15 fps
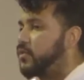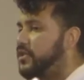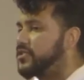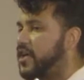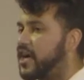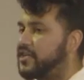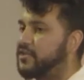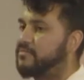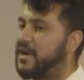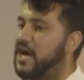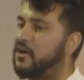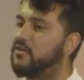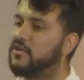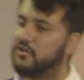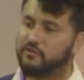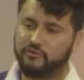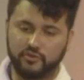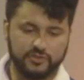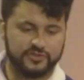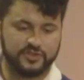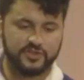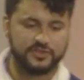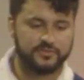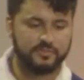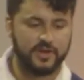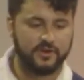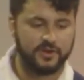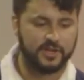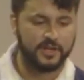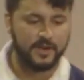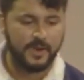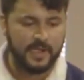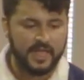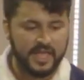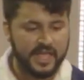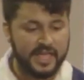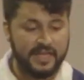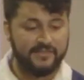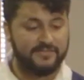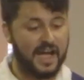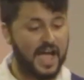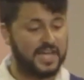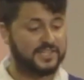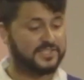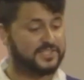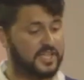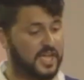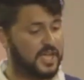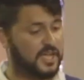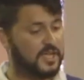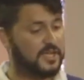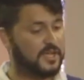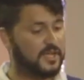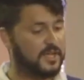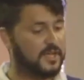We talked about fruits of the Spirit. If I say